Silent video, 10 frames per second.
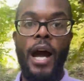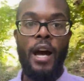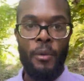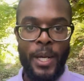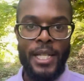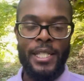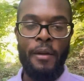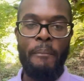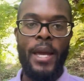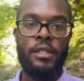Highways
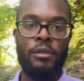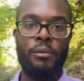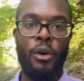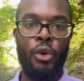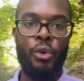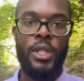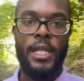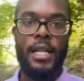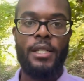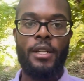and major roads
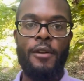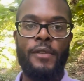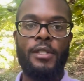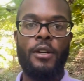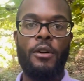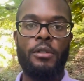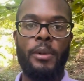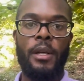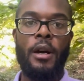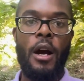that service Cold
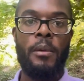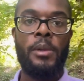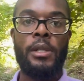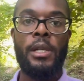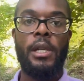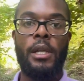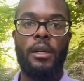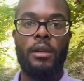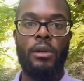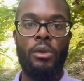Spring Harbor
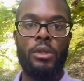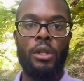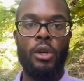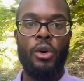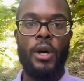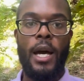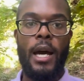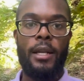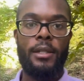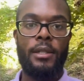include the Long
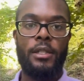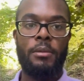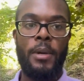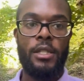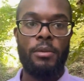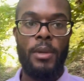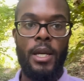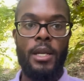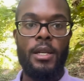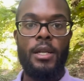Island
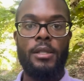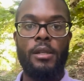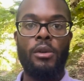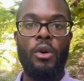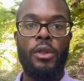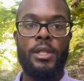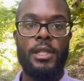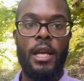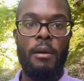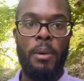Expressway, the Northern
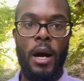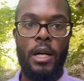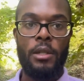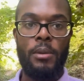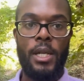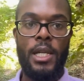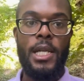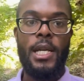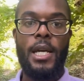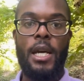State Parkway,
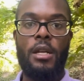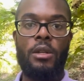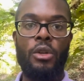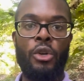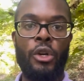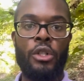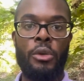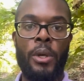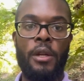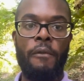and New York
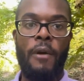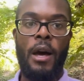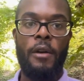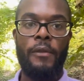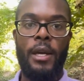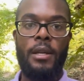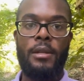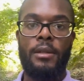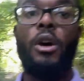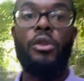25A.
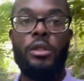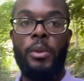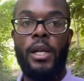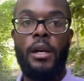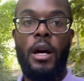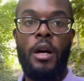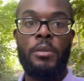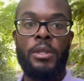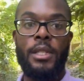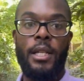Cold Spring
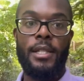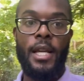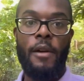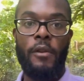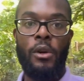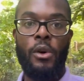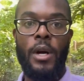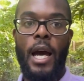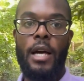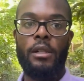Harbor does have a Long
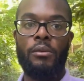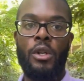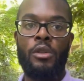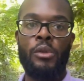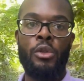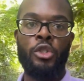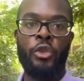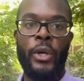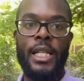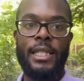Island Railroad
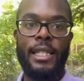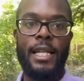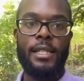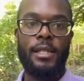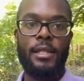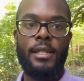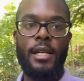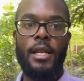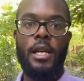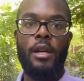train station.
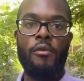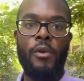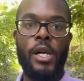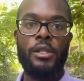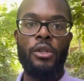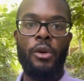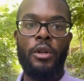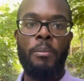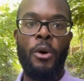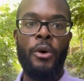It runs on
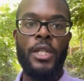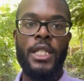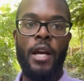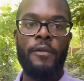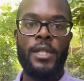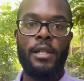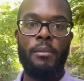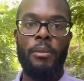the Port Jefferson